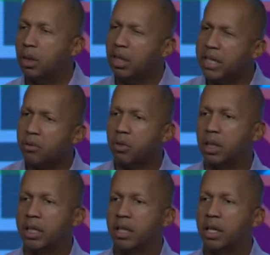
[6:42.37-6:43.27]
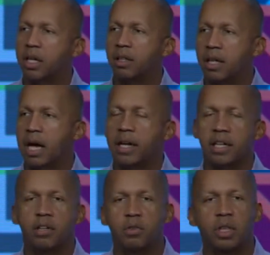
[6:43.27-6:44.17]
literally
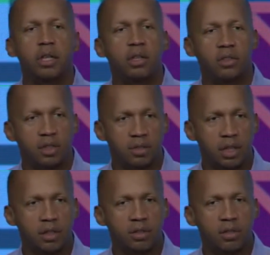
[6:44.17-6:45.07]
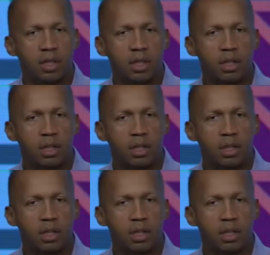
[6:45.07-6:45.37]
dying for legal assistance.